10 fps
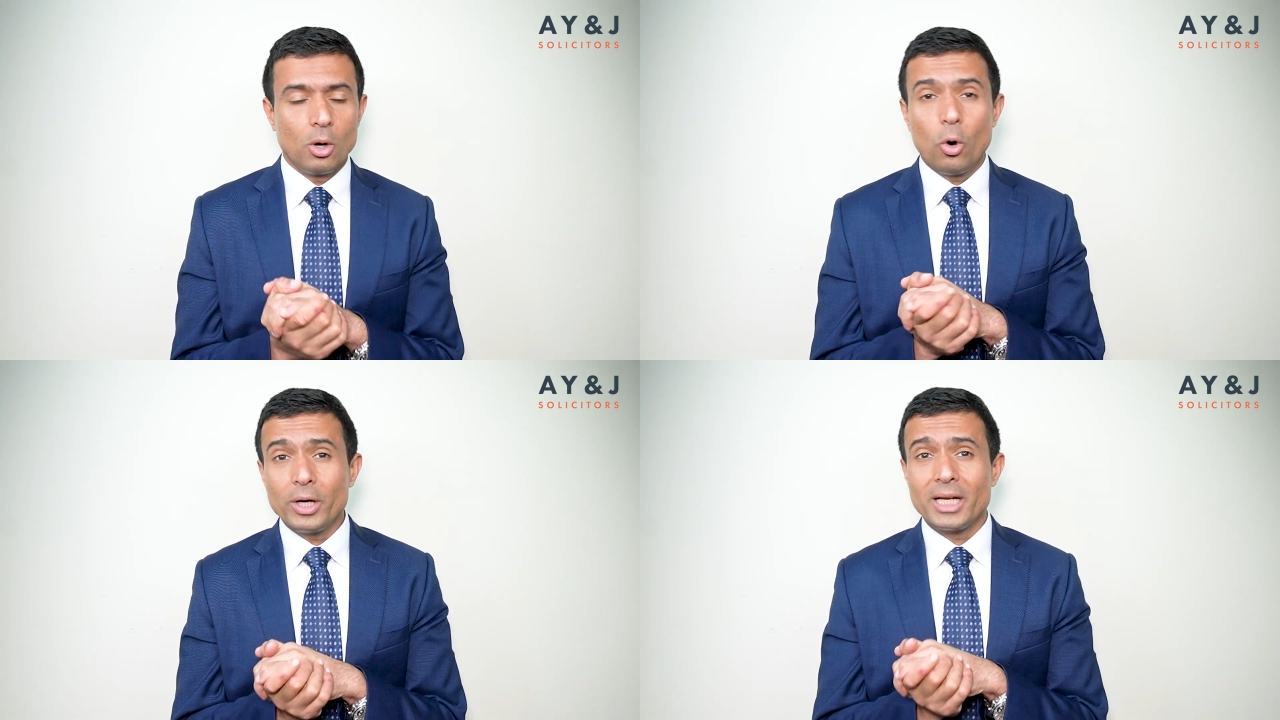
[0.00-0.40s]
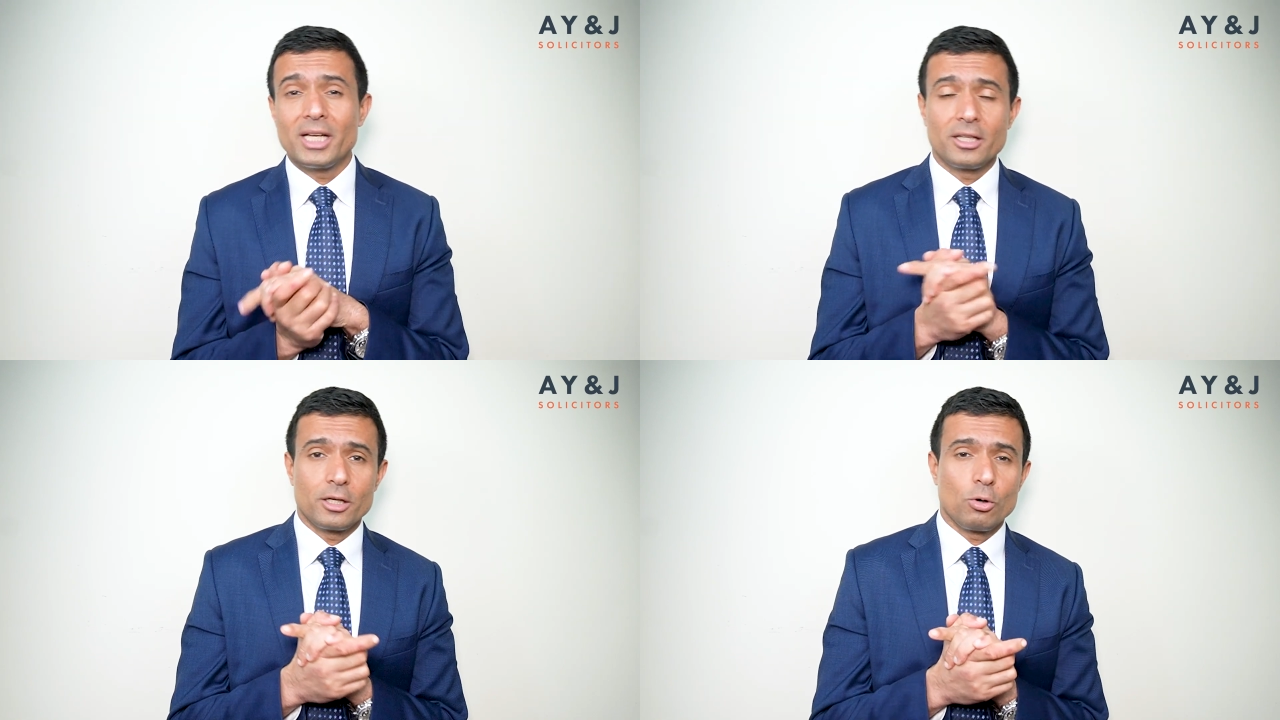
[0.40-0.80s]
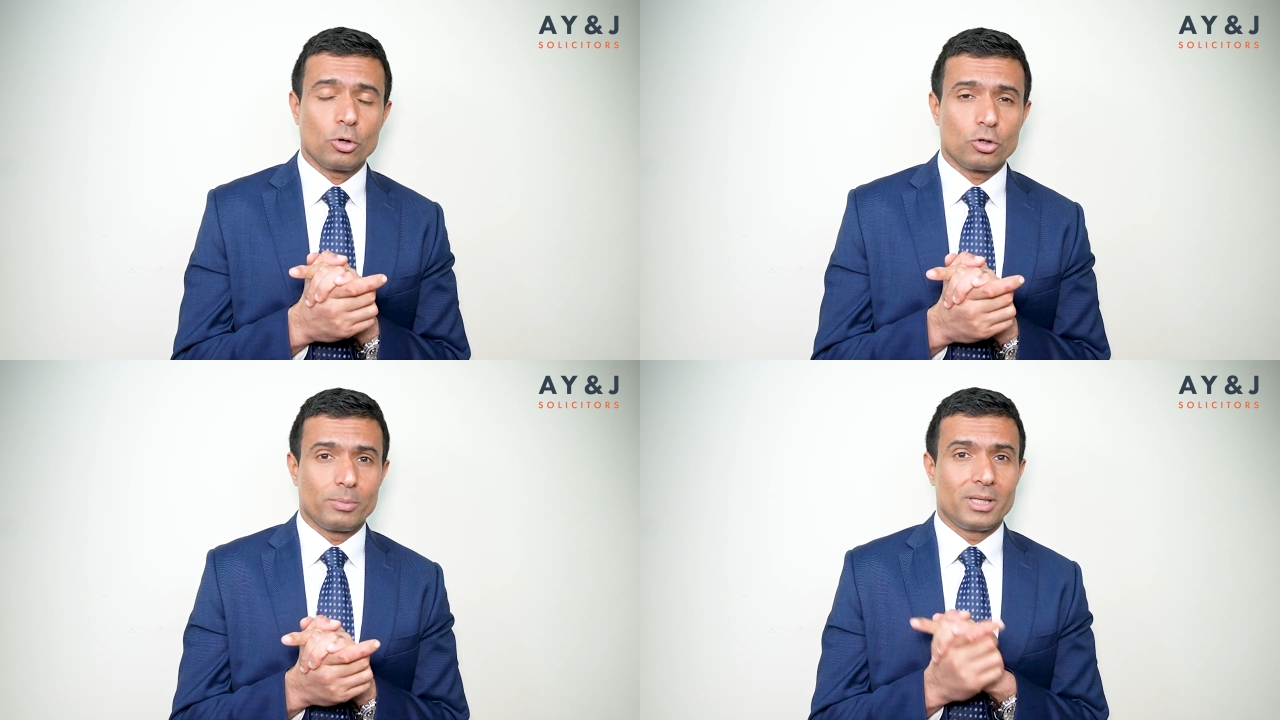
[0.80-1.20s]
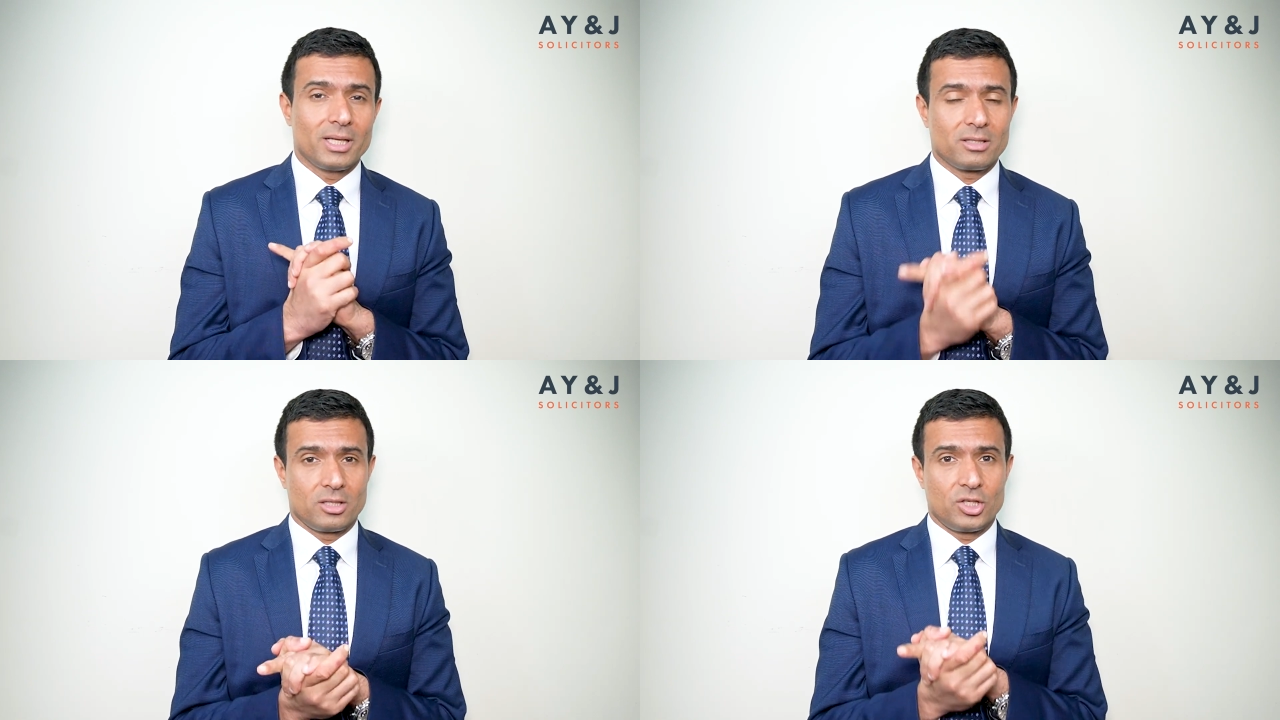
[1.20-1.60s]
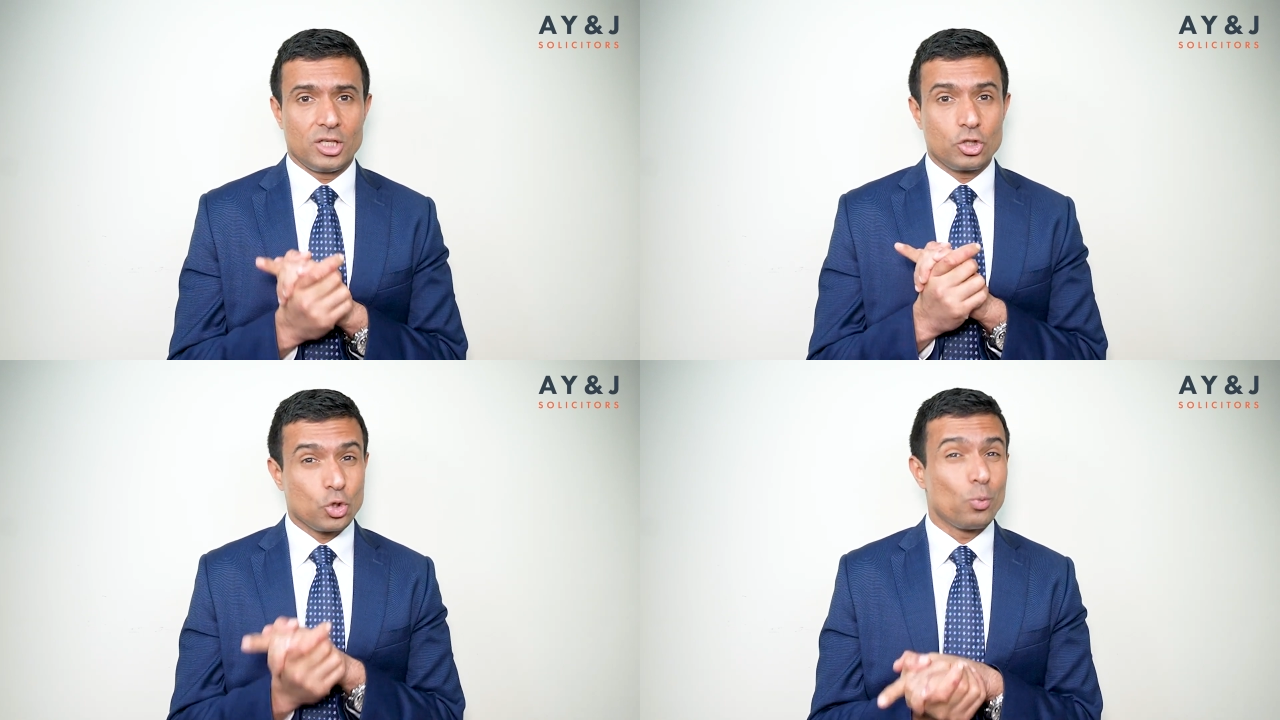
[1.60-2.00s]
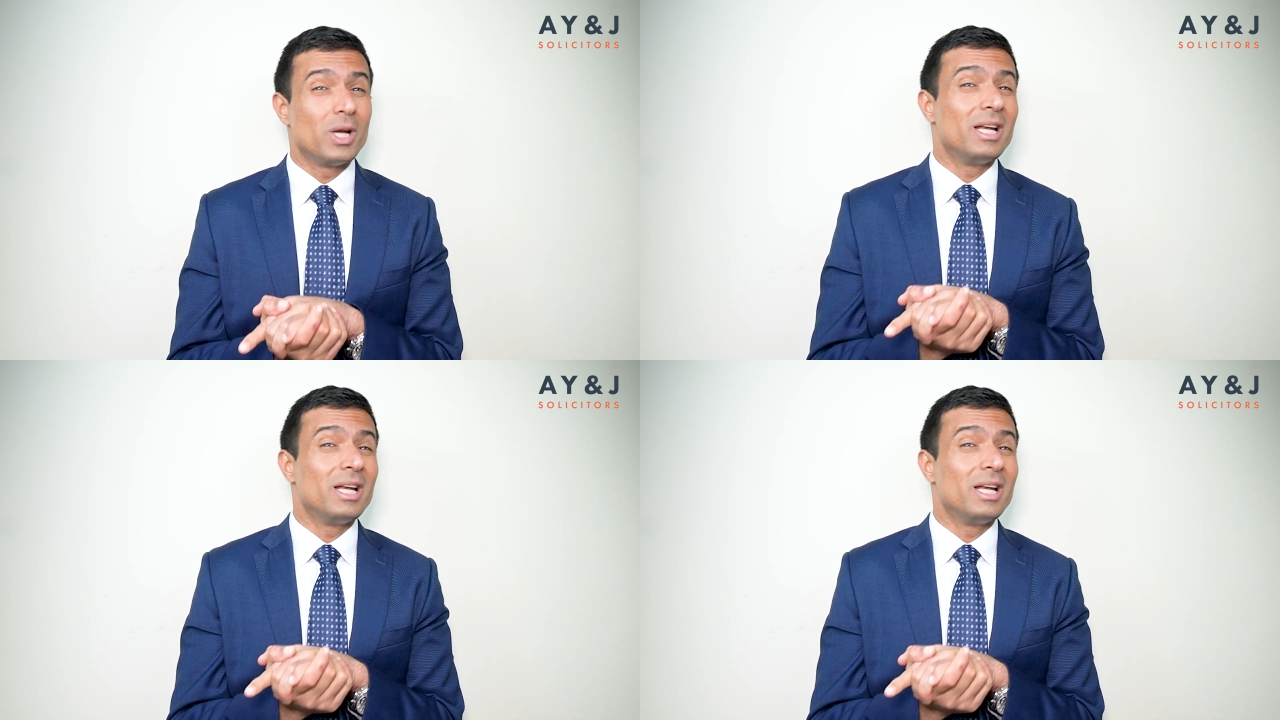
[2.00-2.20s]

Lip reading: or any other document that suggests you will